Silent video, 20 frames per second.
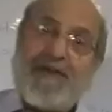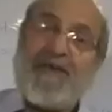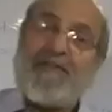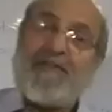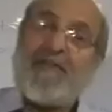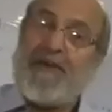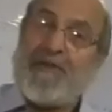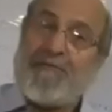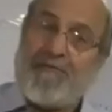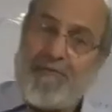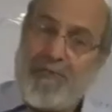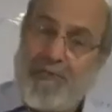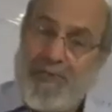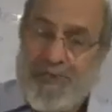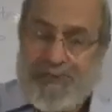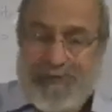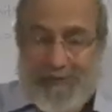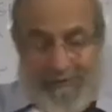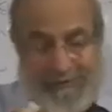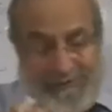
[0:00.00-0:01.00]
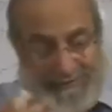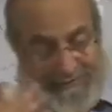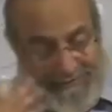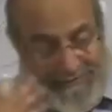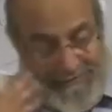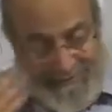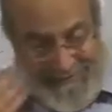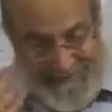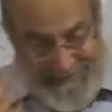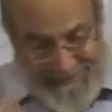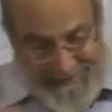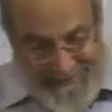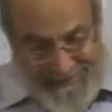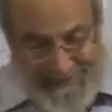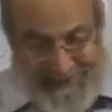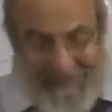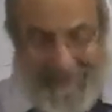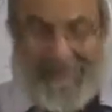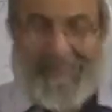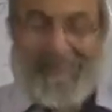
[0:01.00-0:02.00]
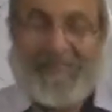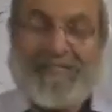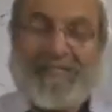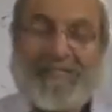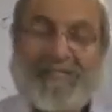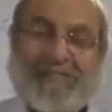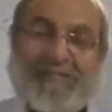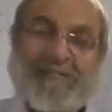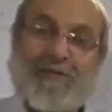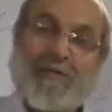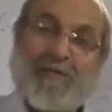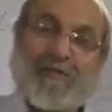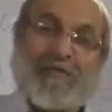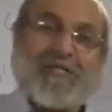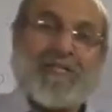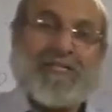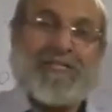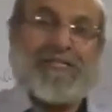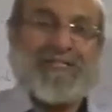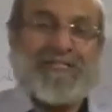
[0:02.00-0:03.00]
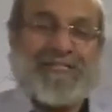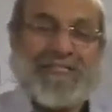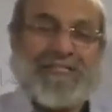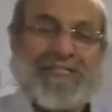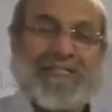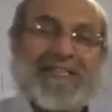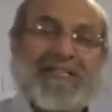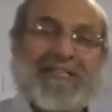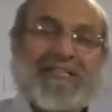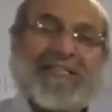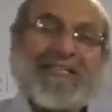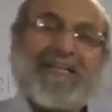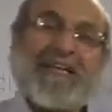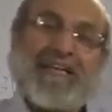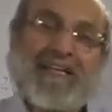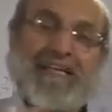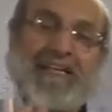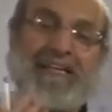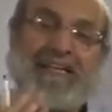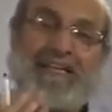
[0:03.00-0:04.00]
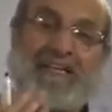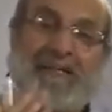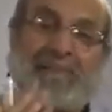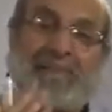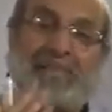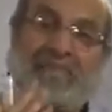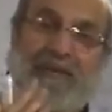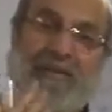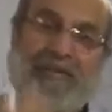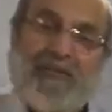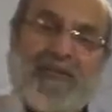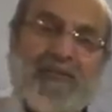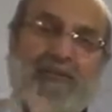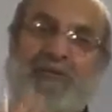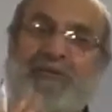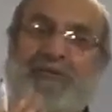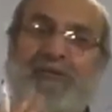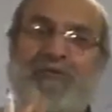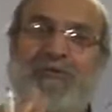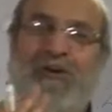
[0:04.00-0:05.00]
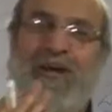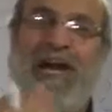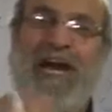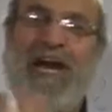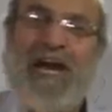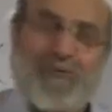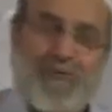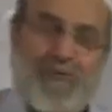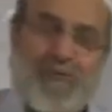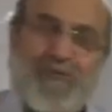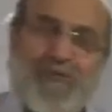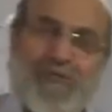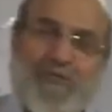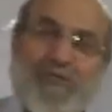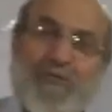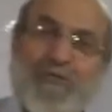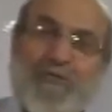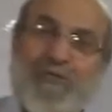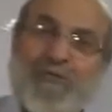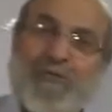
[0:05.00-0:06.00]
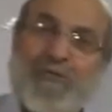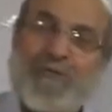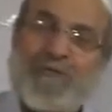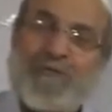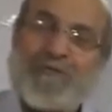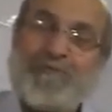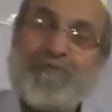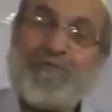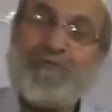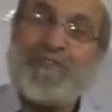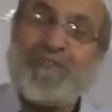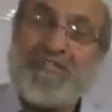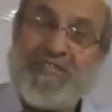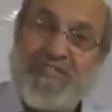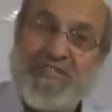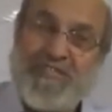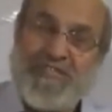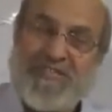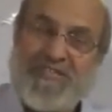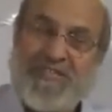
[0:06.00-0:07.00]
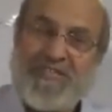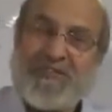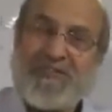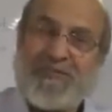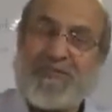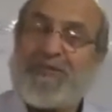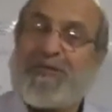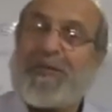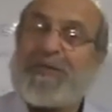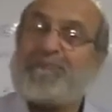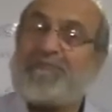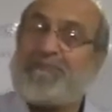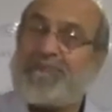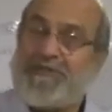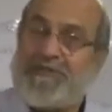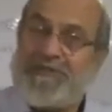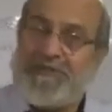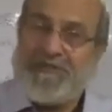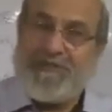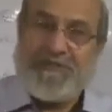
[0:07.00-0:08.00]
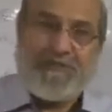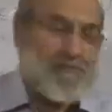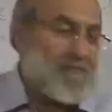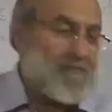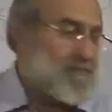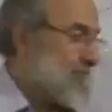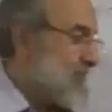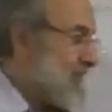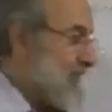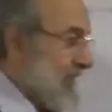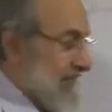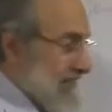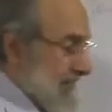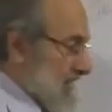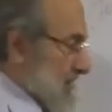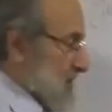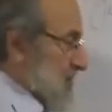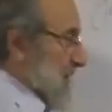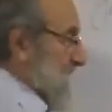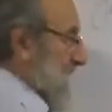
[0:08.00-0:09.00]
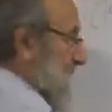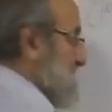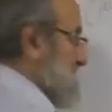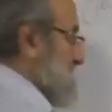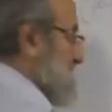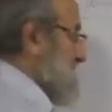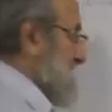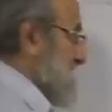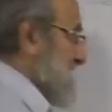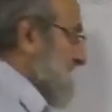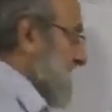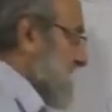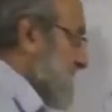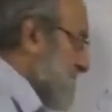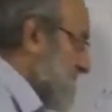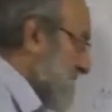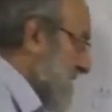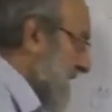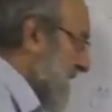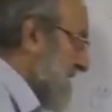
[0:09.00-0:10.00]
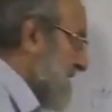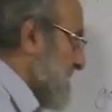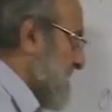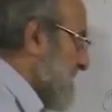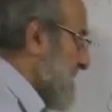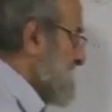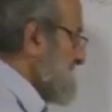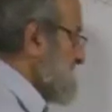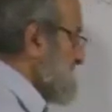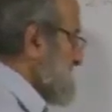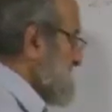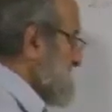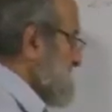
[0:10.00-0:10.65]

And therefore, the idea is, the logic is, that the mention of house should precede, should come first. And that is what happens in the case of Arabic.